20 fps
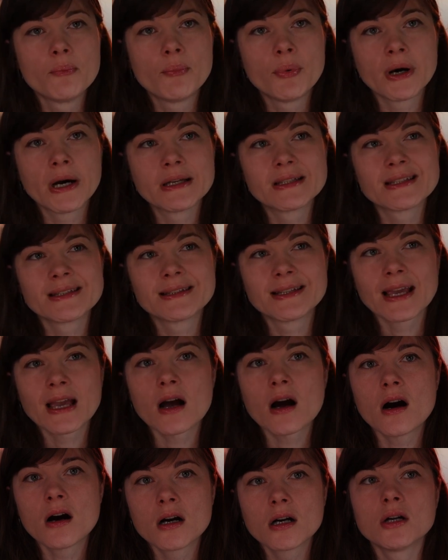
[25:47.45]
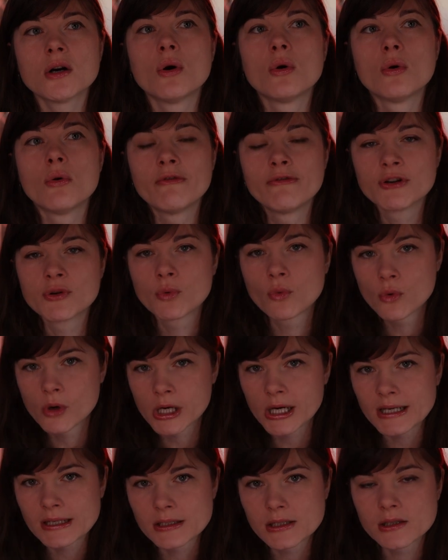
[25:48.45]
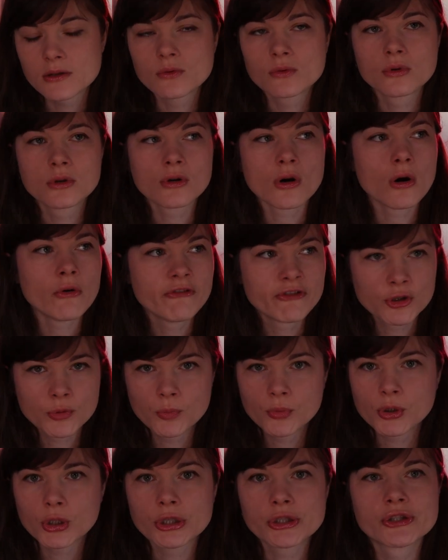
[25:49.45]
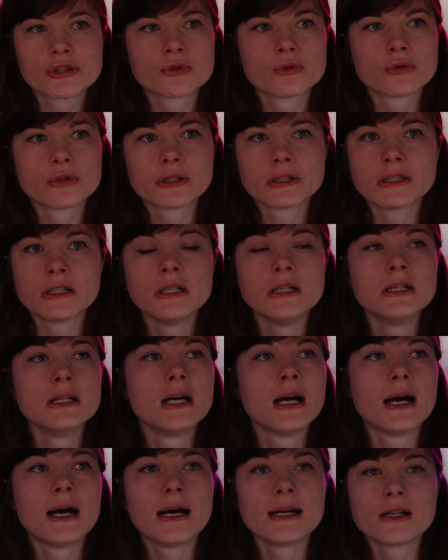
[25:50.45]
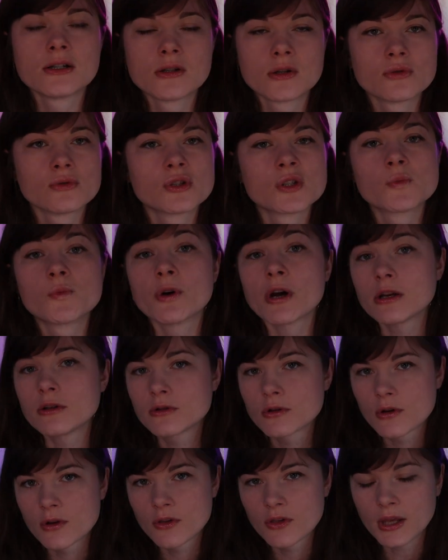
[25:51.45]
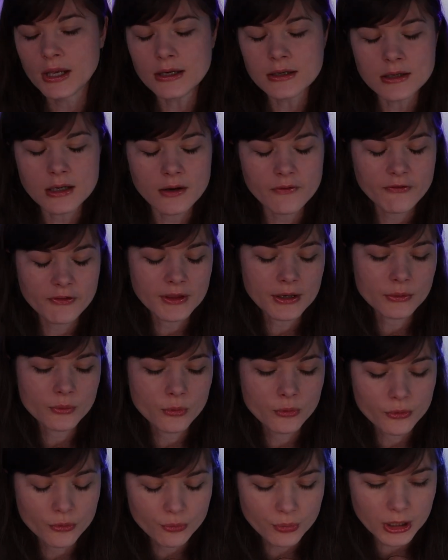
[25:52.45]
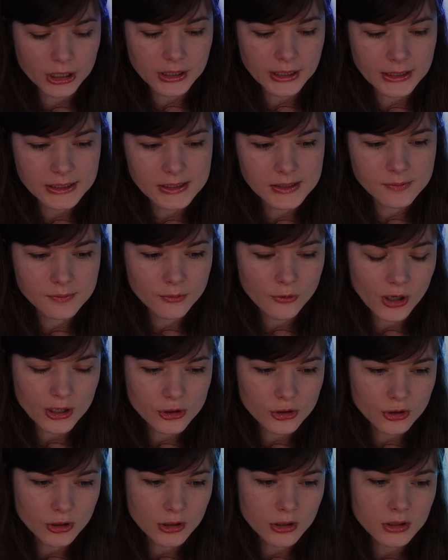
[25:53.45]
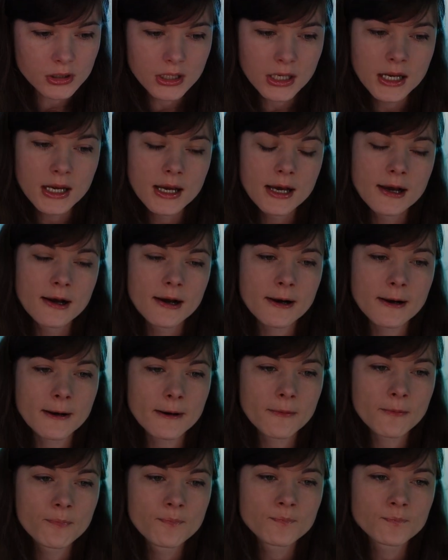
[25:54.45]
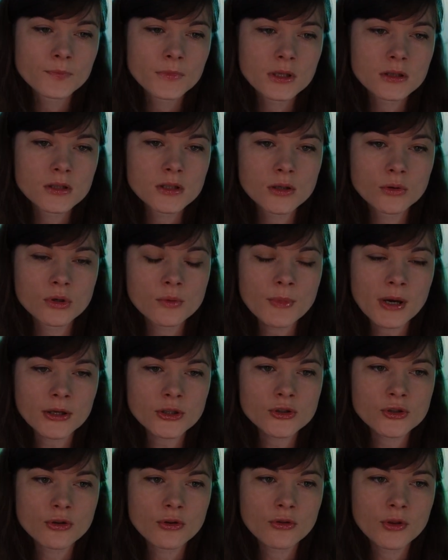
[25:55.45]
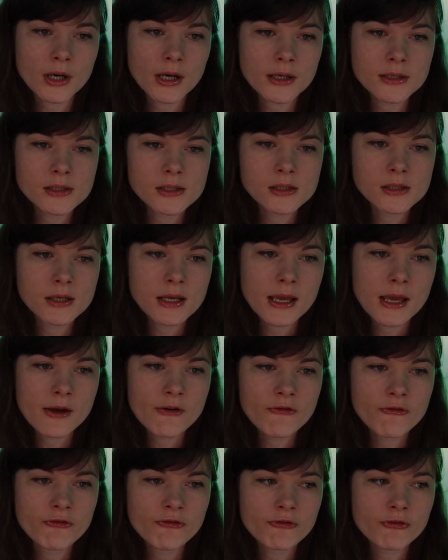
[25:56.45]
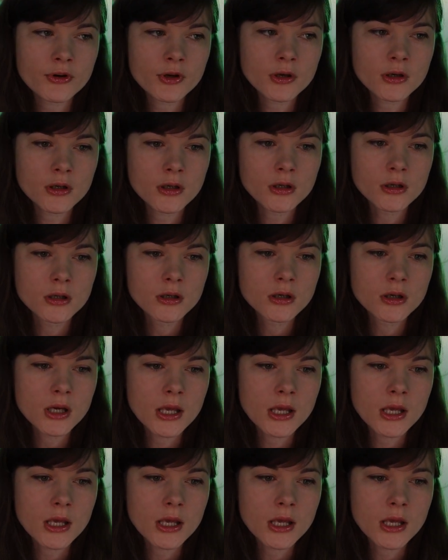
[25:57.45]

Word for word: but they are overworked or overbooked, or I don't know, spread too thin, if that would be the expression. So imagine that every